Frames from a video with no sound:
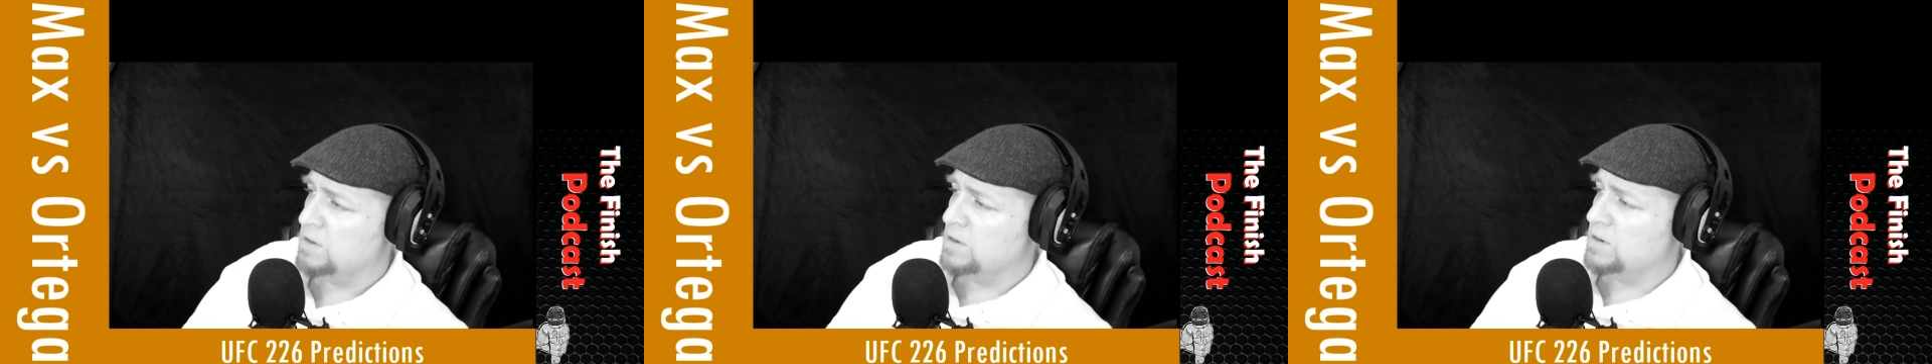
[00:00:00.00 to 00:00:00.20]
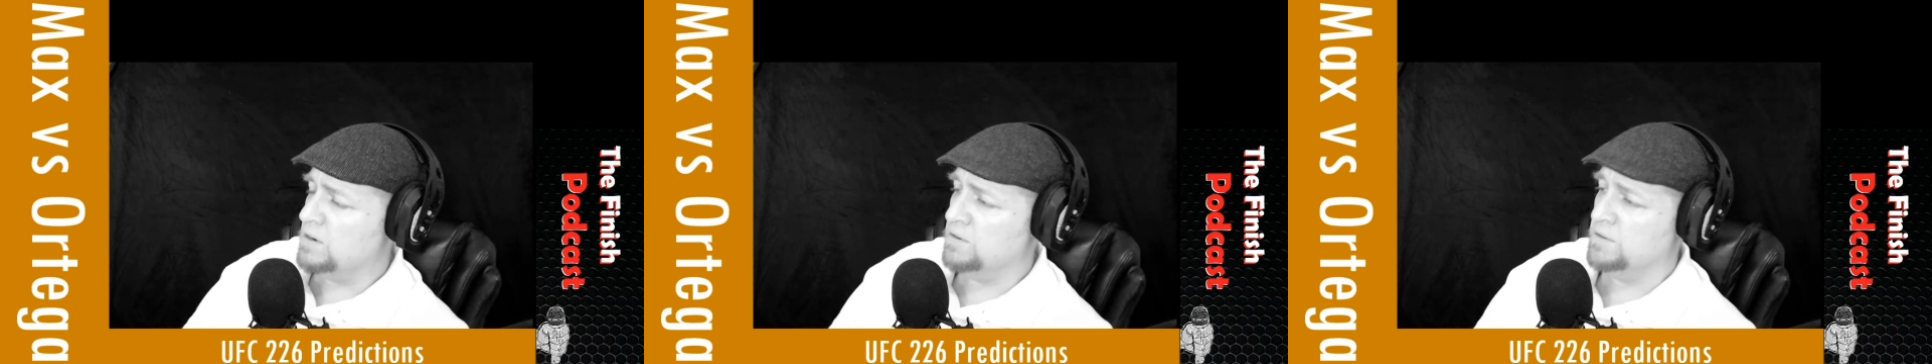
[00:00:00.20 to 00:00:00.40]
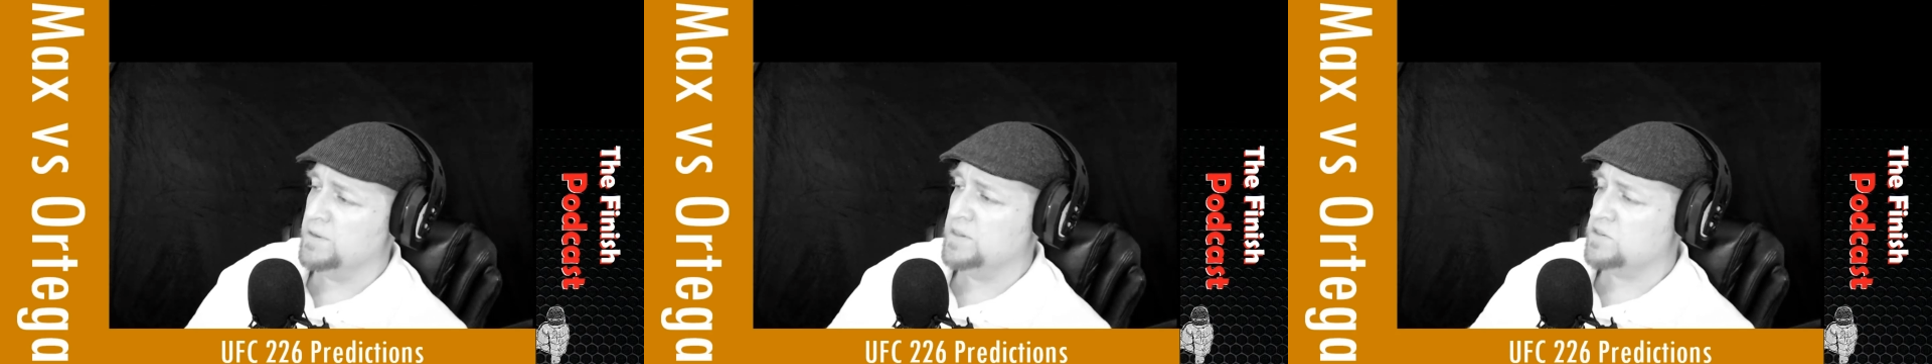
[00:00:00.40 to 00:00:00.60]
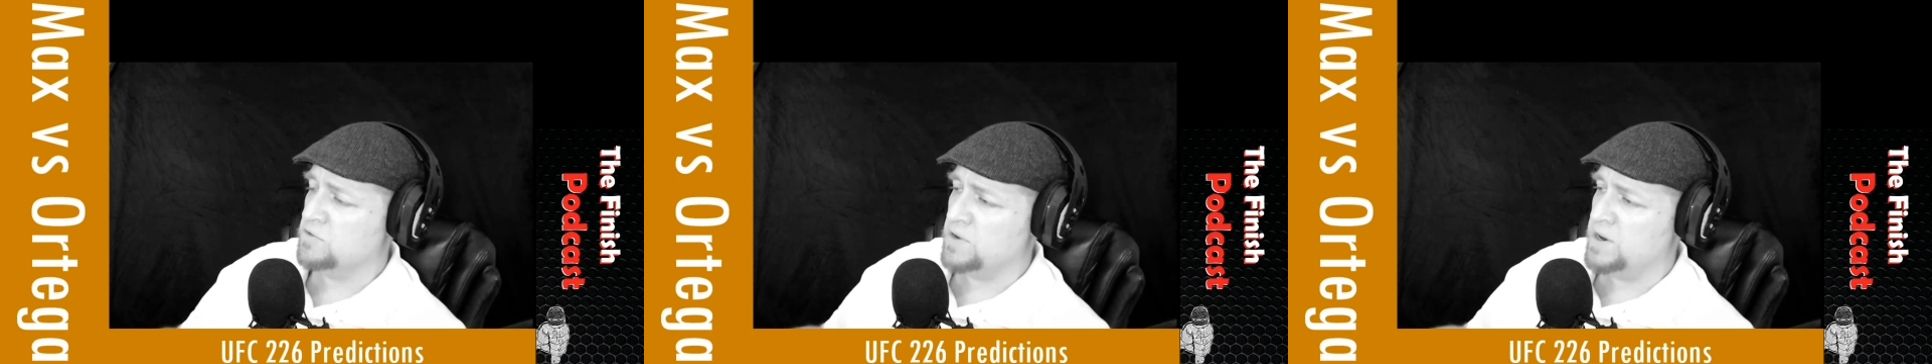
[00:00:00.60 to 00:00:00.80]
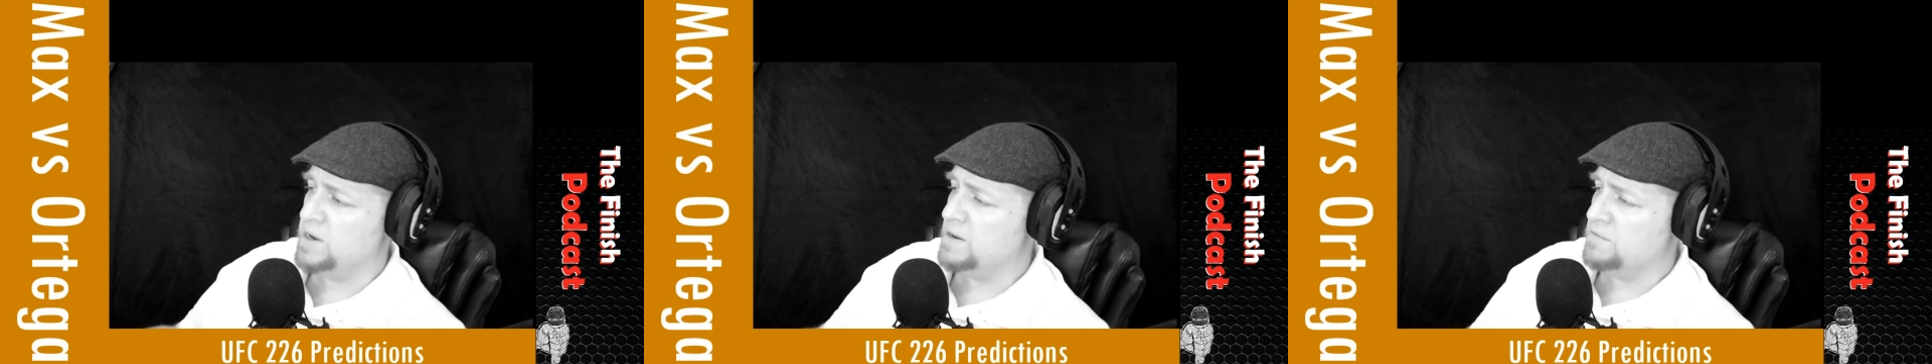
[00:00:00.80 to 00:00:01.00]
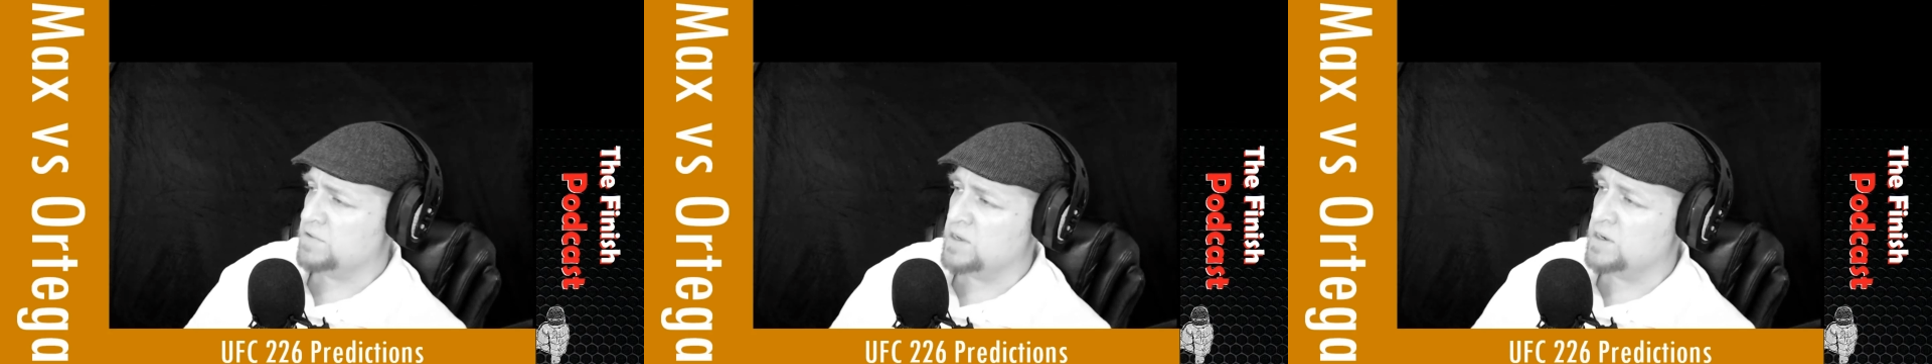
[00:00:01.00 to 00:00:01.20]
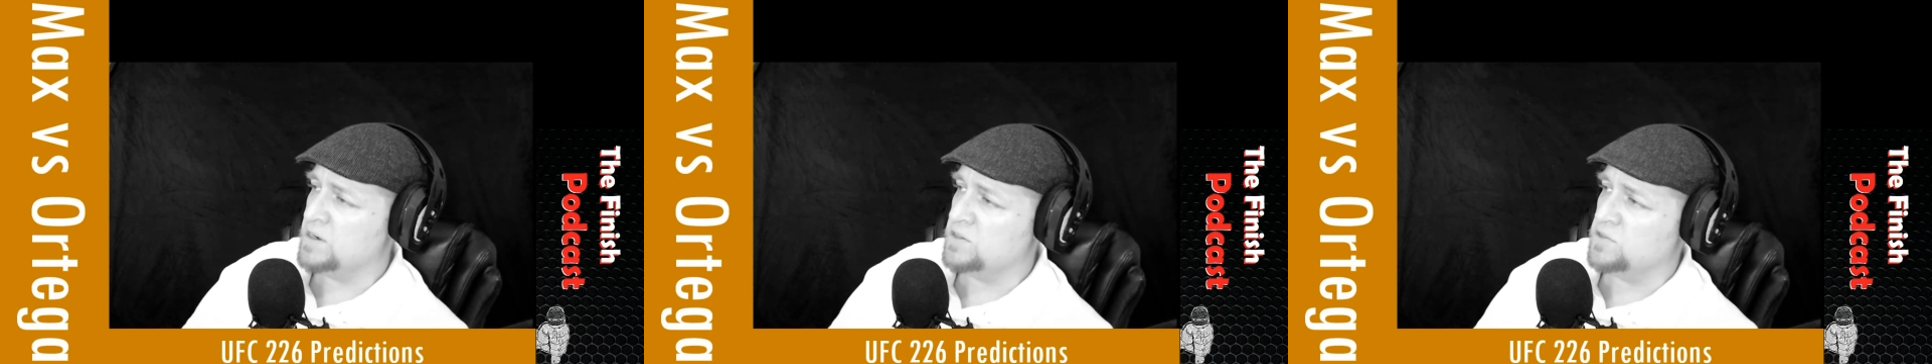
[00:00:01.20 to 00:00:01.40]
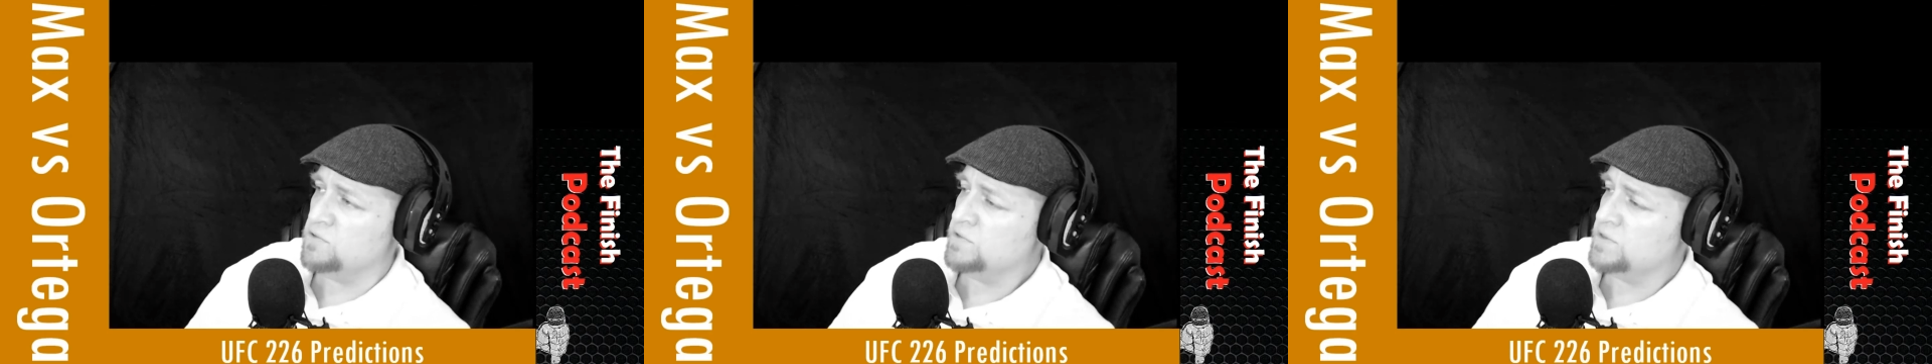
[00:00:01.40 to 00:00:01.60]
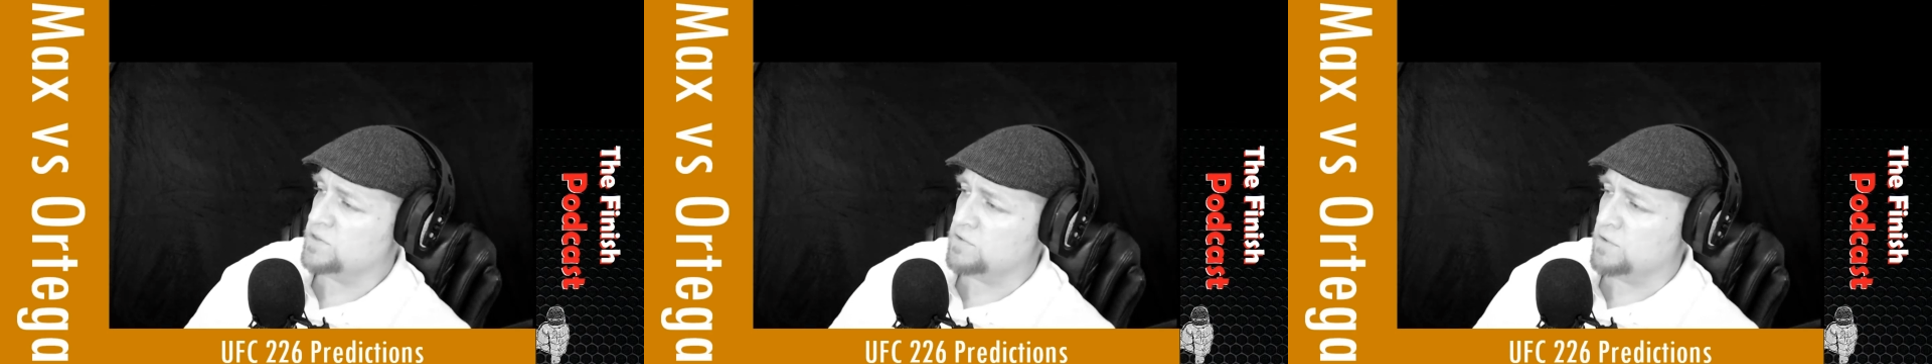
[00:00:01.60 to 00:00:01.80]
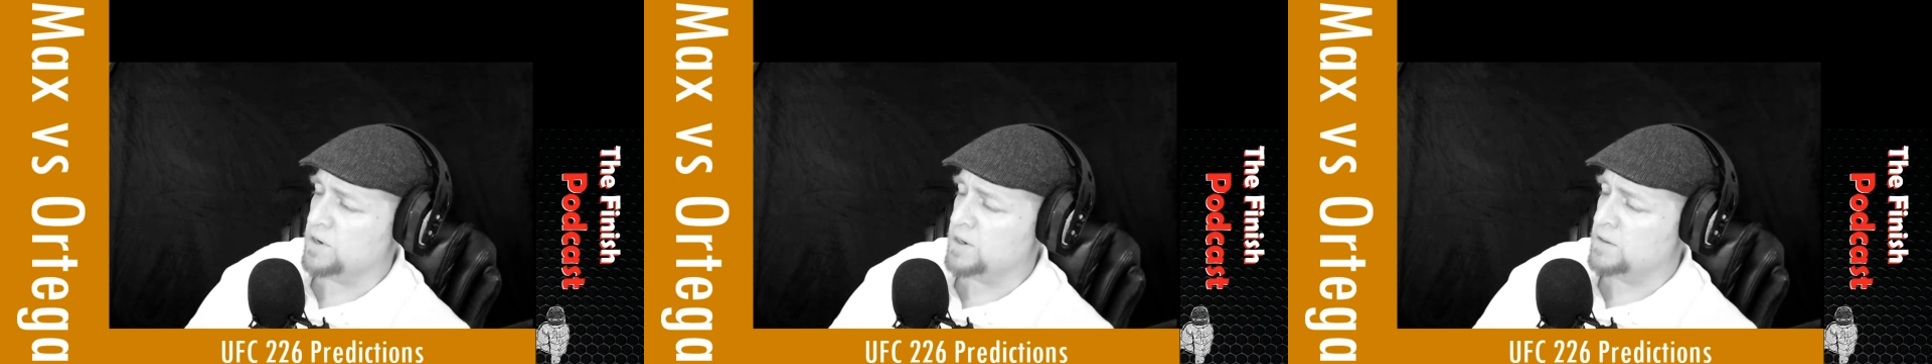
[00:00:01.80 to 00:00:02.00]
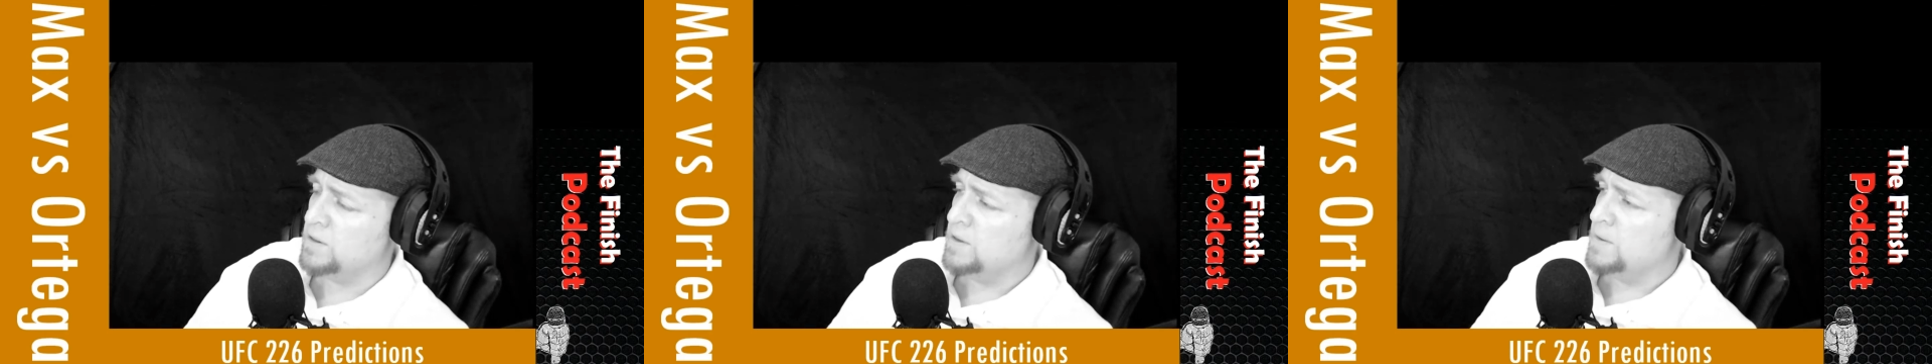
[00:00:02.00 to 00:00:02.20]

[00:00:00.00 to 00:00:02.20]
and it's great. Everything he's doing is great.